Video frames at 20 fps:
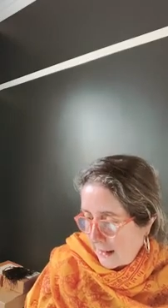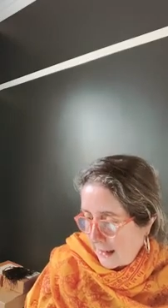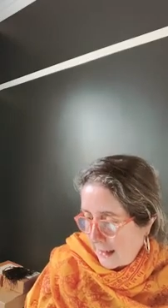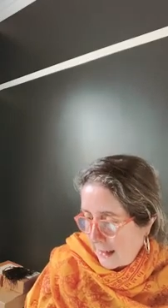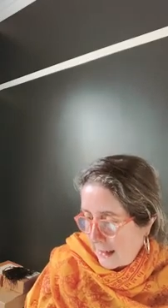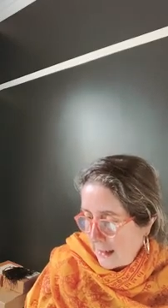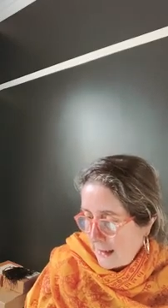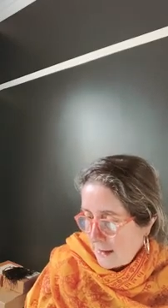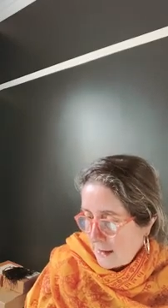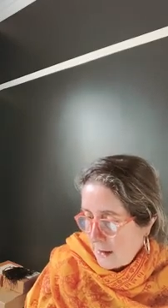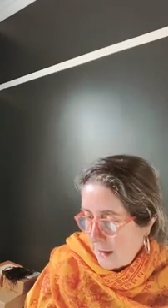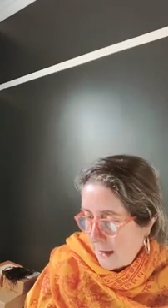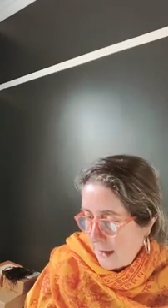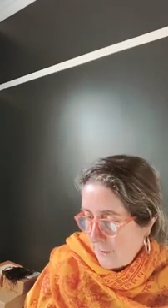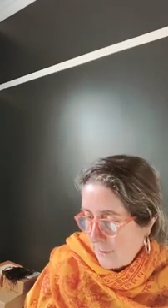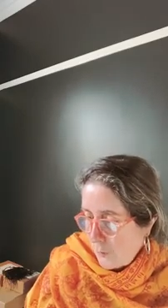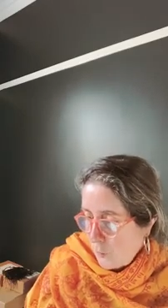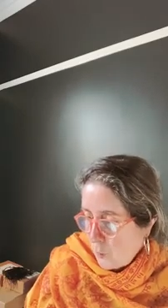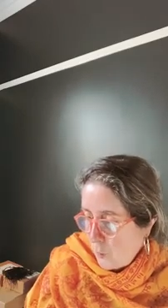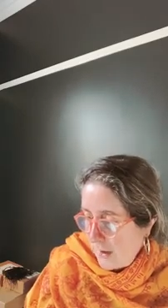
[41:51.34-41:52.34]
in a kind
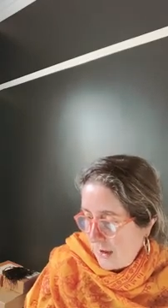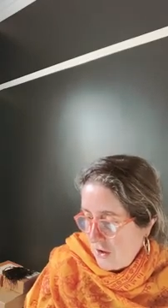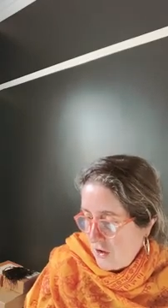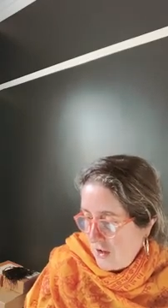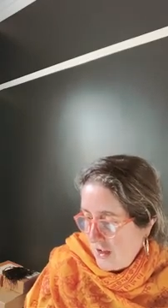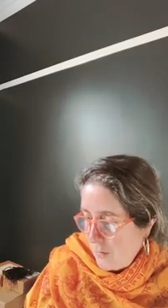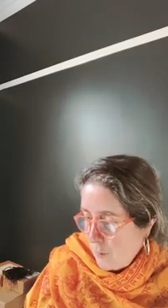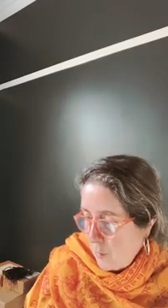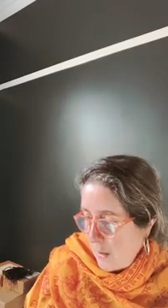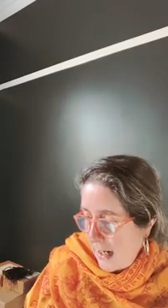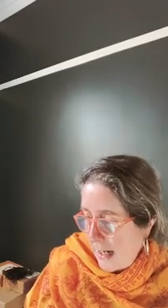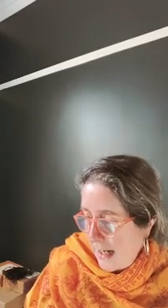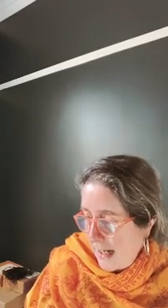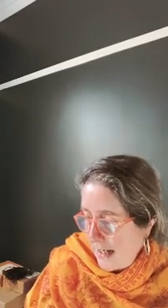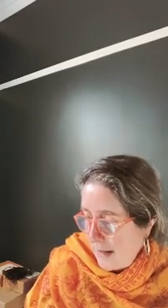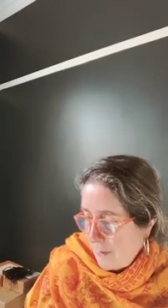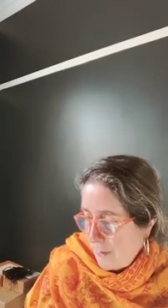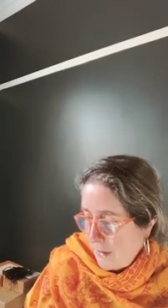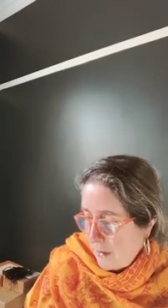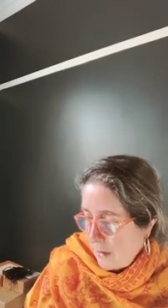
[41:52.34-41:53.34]
of a witchy
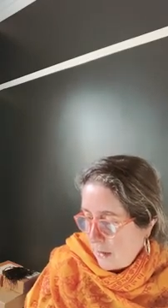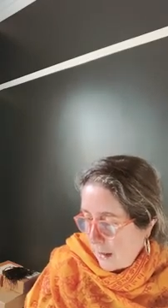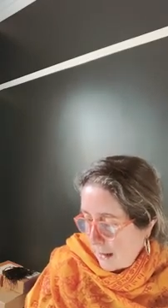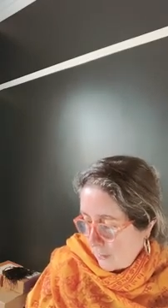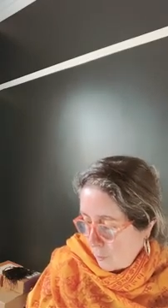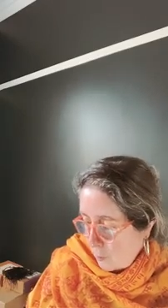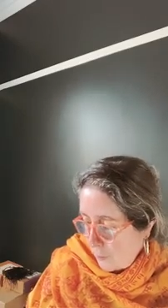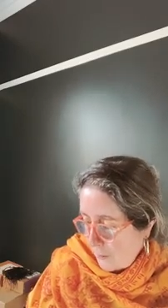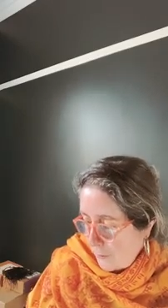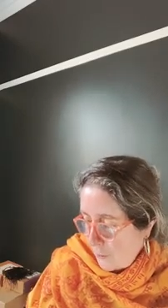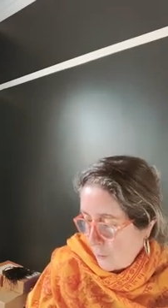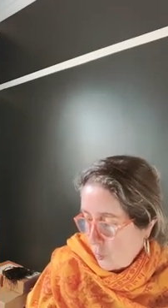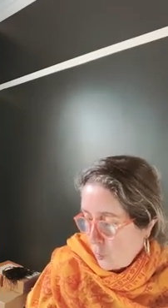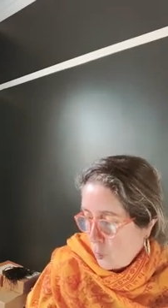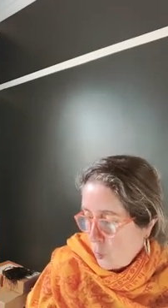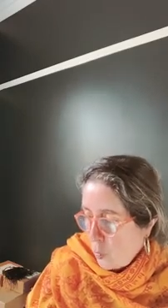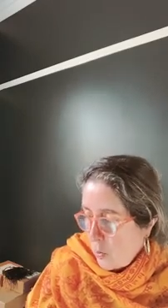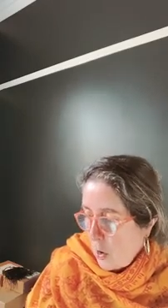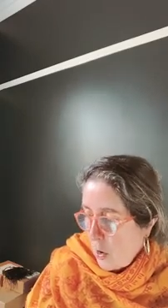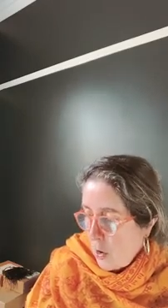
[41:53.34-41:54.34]
way, but like with
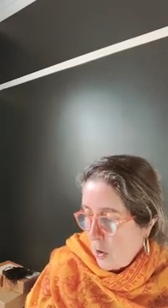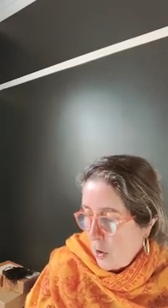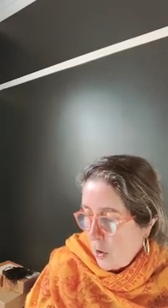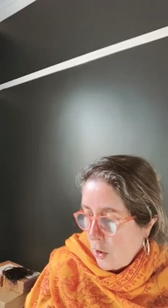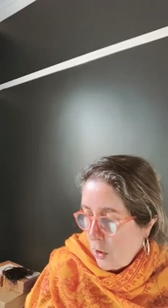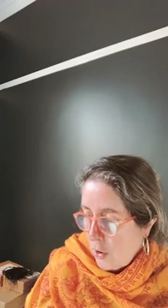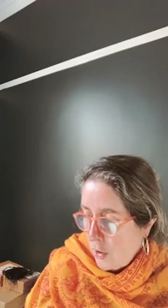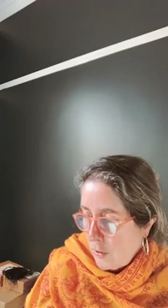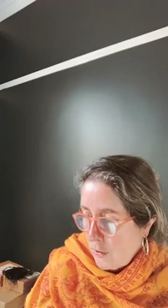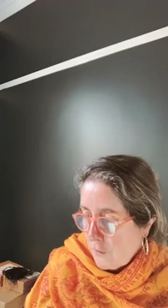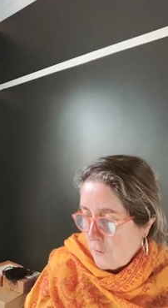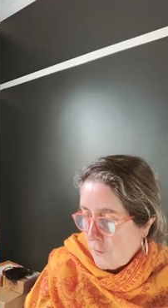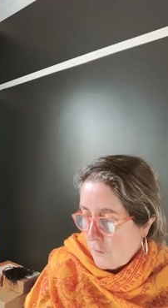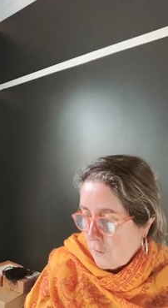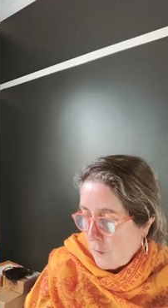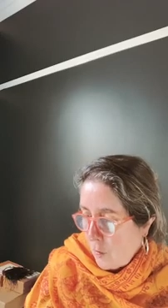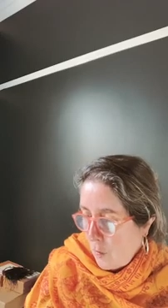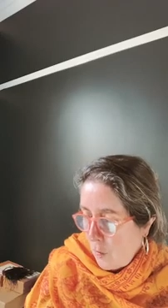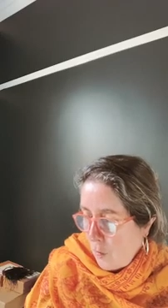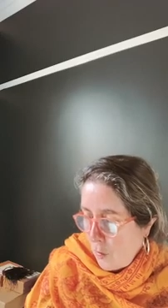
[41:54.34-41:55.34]
your
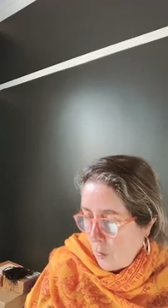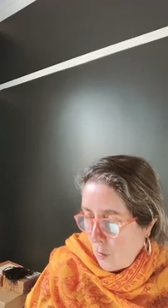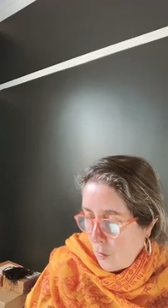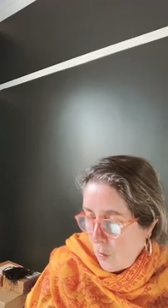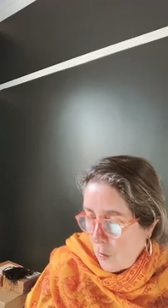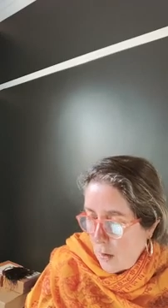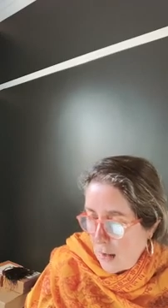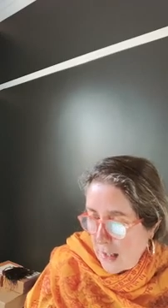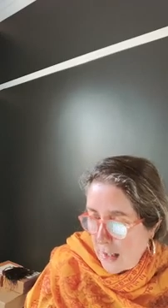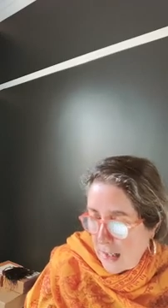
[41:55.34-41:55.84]
words, or